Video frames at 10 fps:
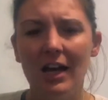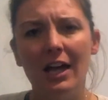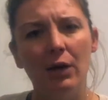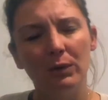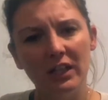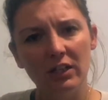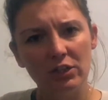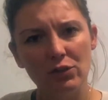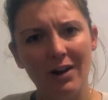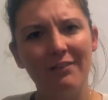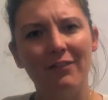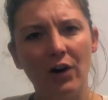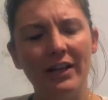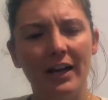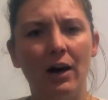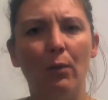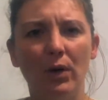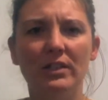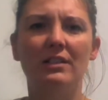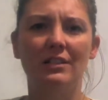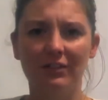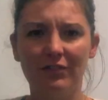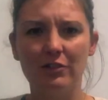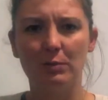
and we need to try and find out what's the difference